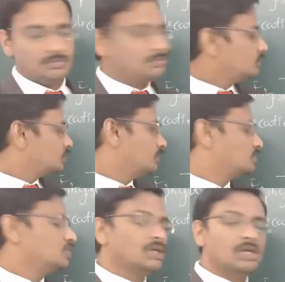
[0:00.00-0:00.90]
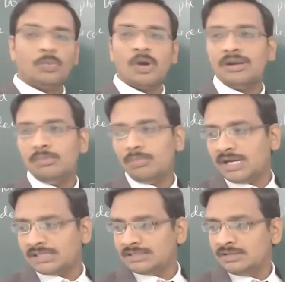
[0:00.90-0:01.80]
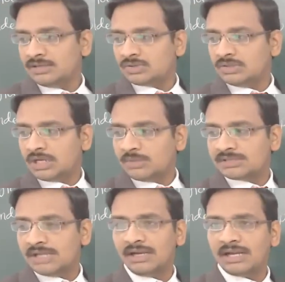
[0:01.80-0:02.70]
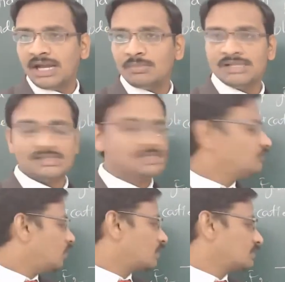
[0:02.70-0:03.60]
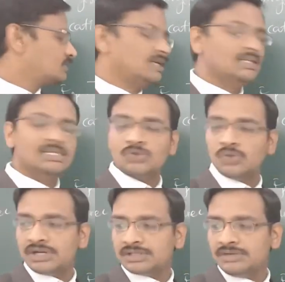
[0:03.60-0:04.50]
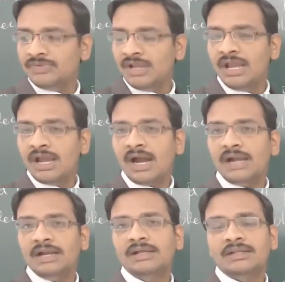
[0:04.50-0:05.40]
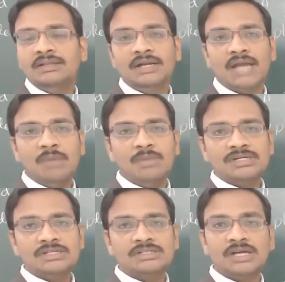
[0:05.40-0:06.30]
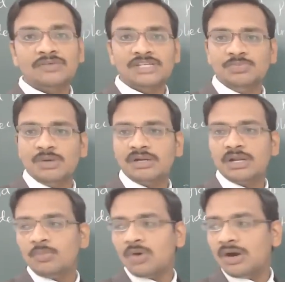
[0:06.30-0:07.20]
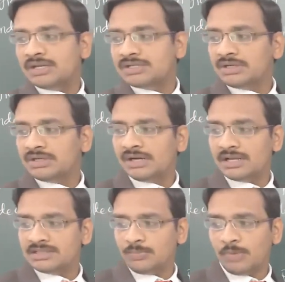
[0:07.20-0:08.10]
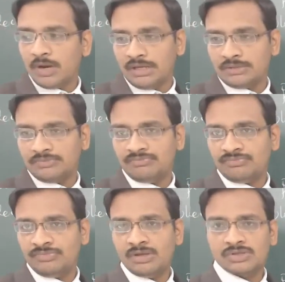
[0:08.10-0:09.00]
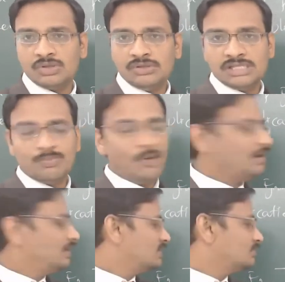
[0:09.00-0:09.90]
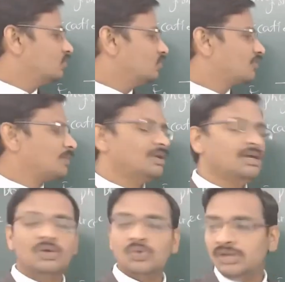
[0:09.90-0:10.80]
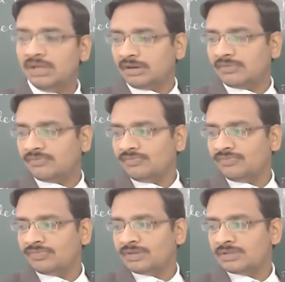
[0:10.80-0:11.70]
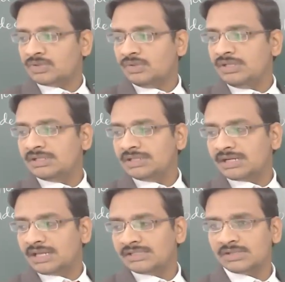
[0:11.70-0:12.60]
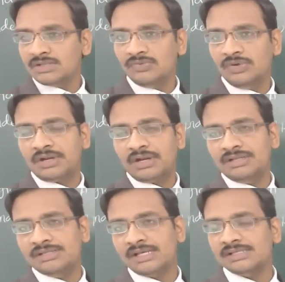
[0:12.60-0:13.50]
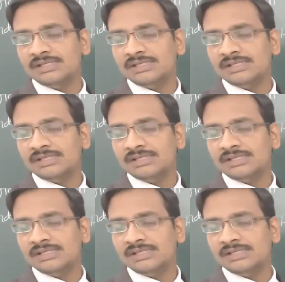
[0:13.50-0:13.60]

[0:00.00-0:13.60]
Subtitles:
so single point mass. So that means entire mass is focused at this location and the dimensions of this particular body is treated as a point. So this point is moved from here to here. So in that case actually we treat this as a